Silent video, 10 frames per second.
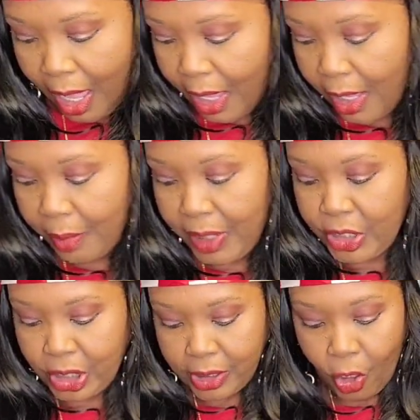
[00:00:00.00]
Um, I
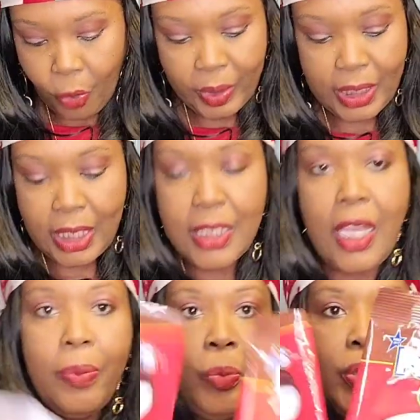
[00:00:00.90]
just opened these
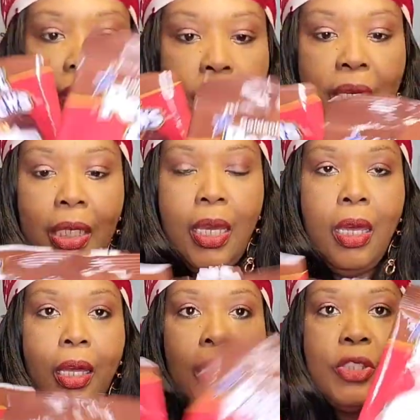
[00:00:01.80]
up and put them in
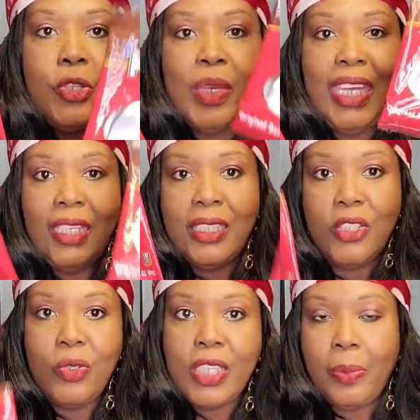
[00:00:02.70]
uh, two, candy,
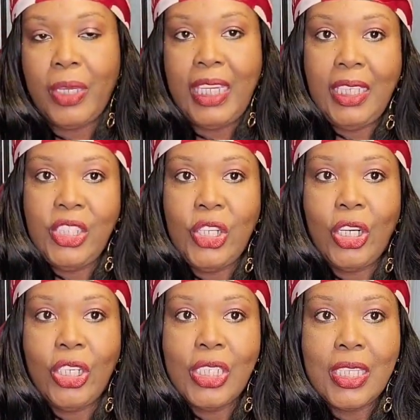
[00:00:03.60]
two separate candy
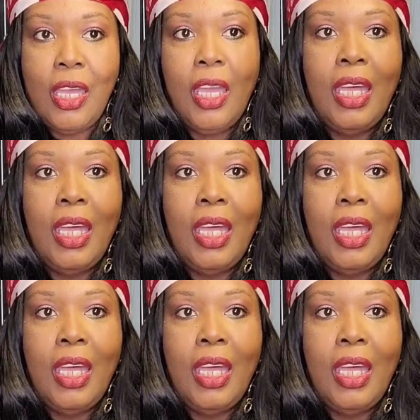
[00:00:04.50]
jars.